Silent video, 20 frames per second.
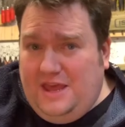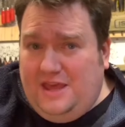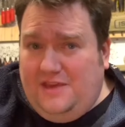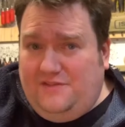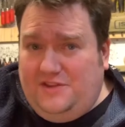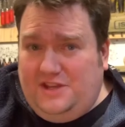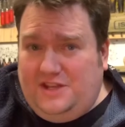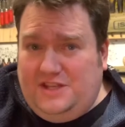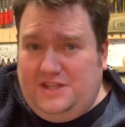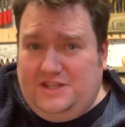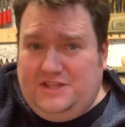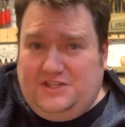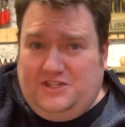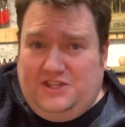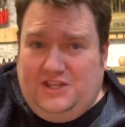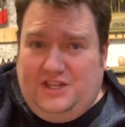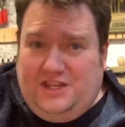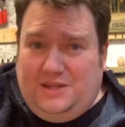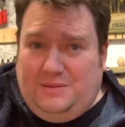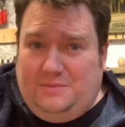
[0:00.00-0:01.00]
If you didn't
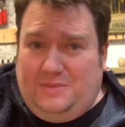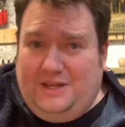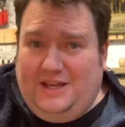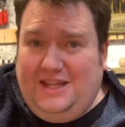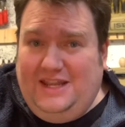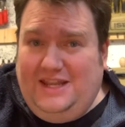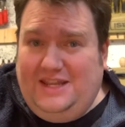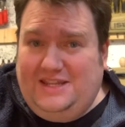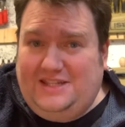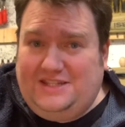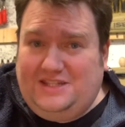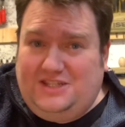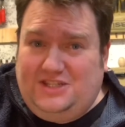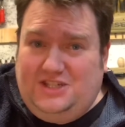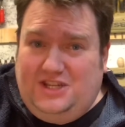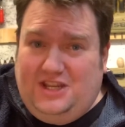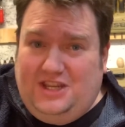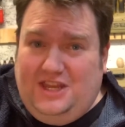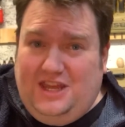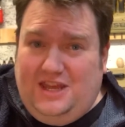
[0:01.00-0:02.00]
see it, please
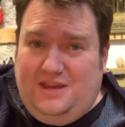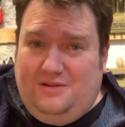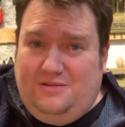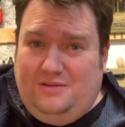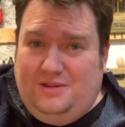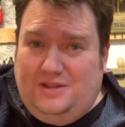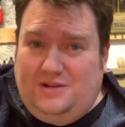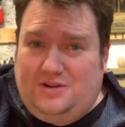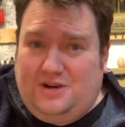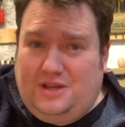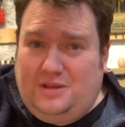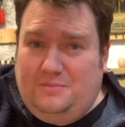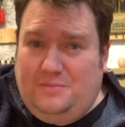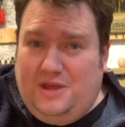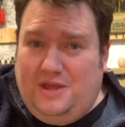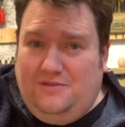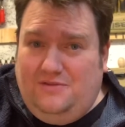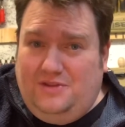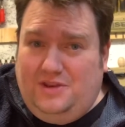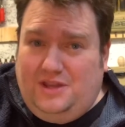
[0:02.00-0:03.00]
check out the Dragon
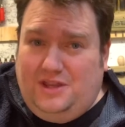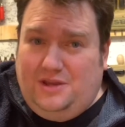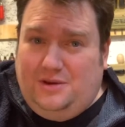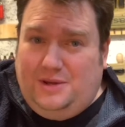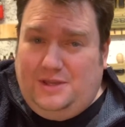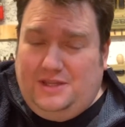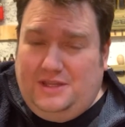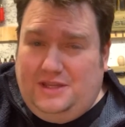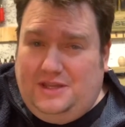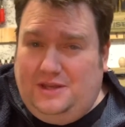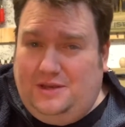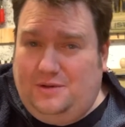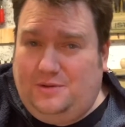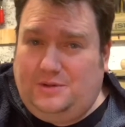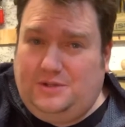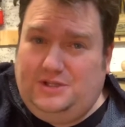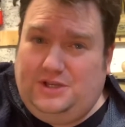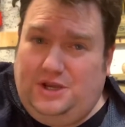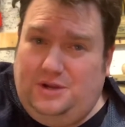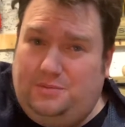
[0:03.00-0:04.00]
Pen video I did in
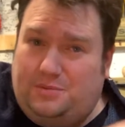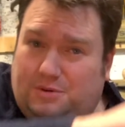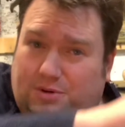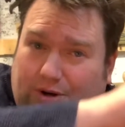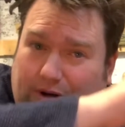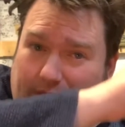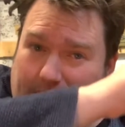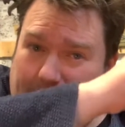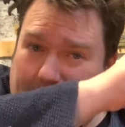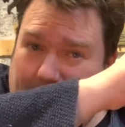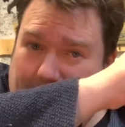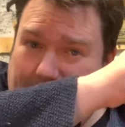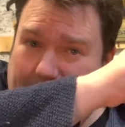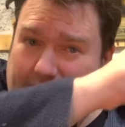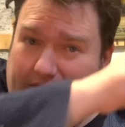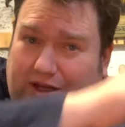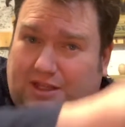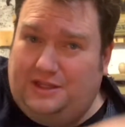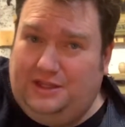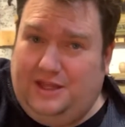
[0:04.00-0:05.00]
October. I'll pop a
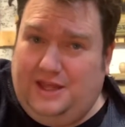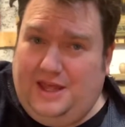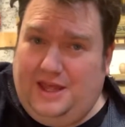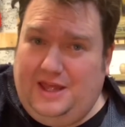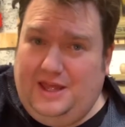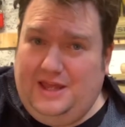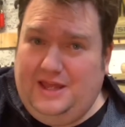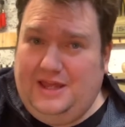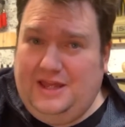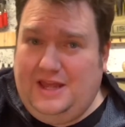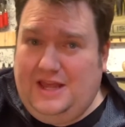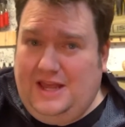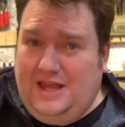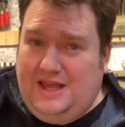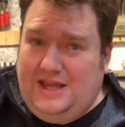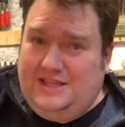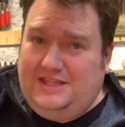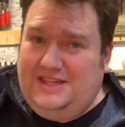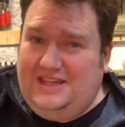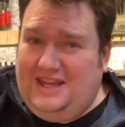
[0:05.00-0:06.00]
link there.
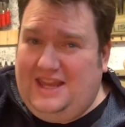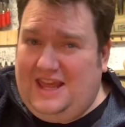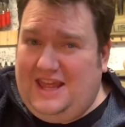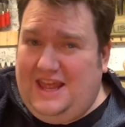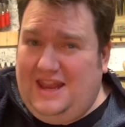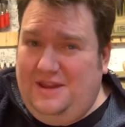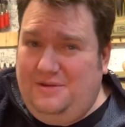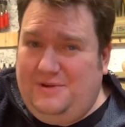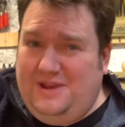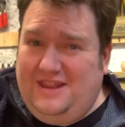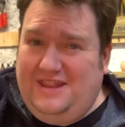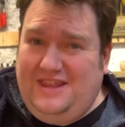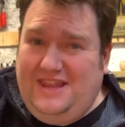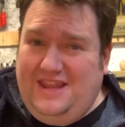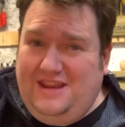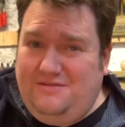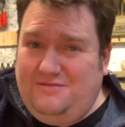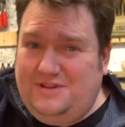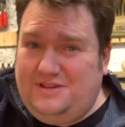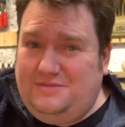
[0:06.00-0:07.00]
Didn't get anywhere
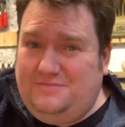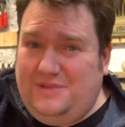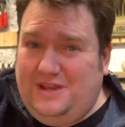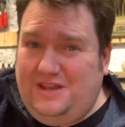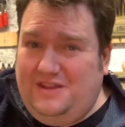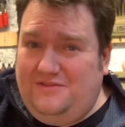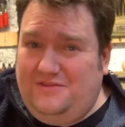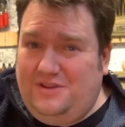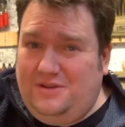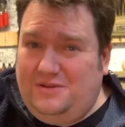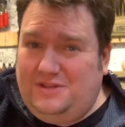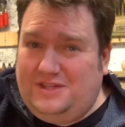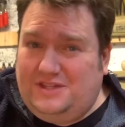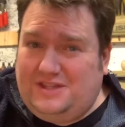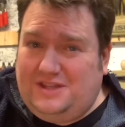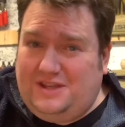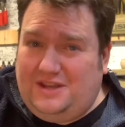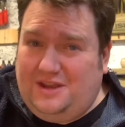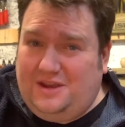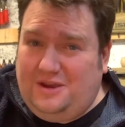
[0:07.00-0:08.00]
near as many views
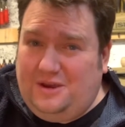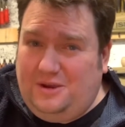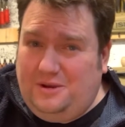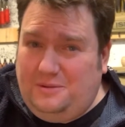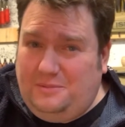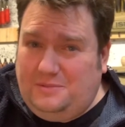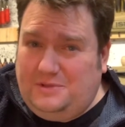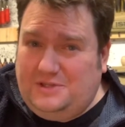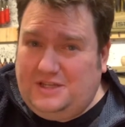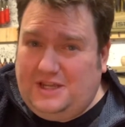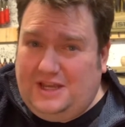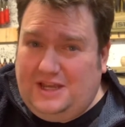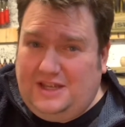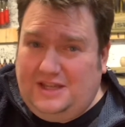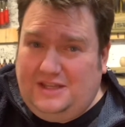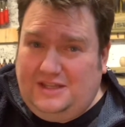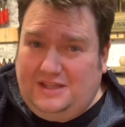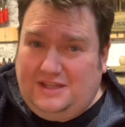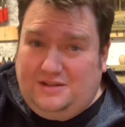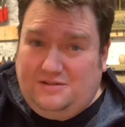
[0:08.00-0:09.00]
as I'd hoped,
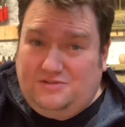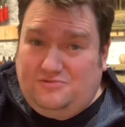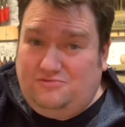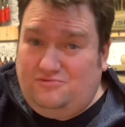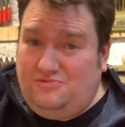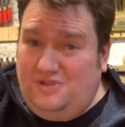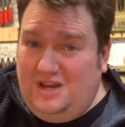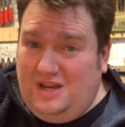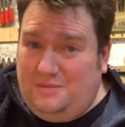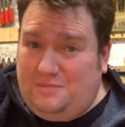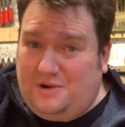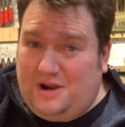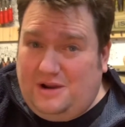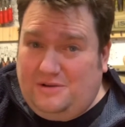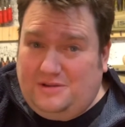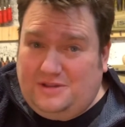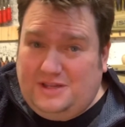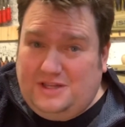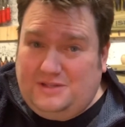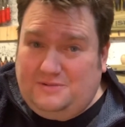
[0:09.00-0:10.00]
and I was really
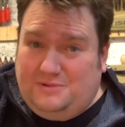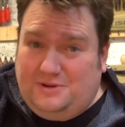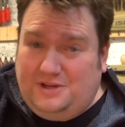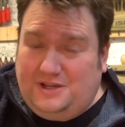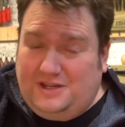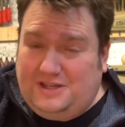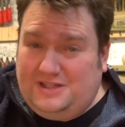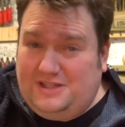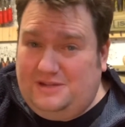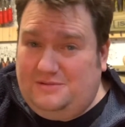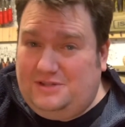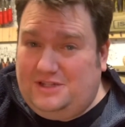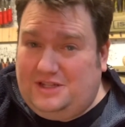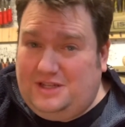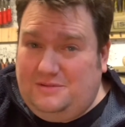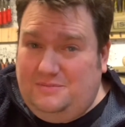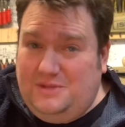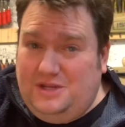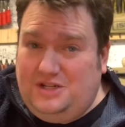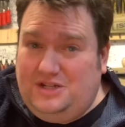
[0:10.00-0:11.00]
proud of this one because it was a
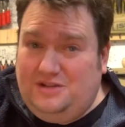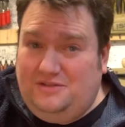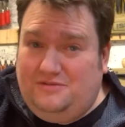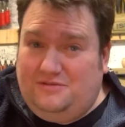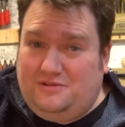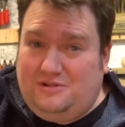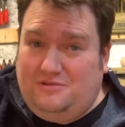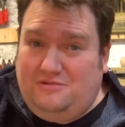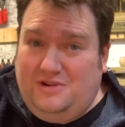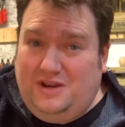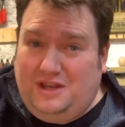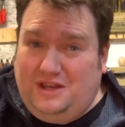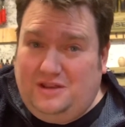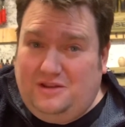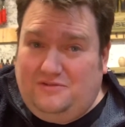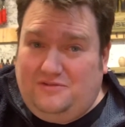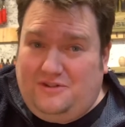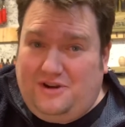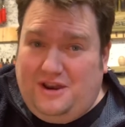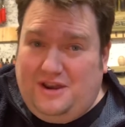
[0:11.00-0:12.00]
commission for a really
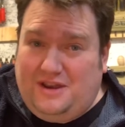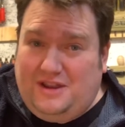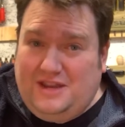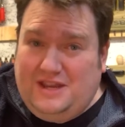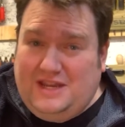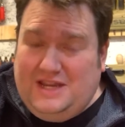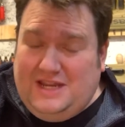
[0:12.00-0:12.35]
good friend.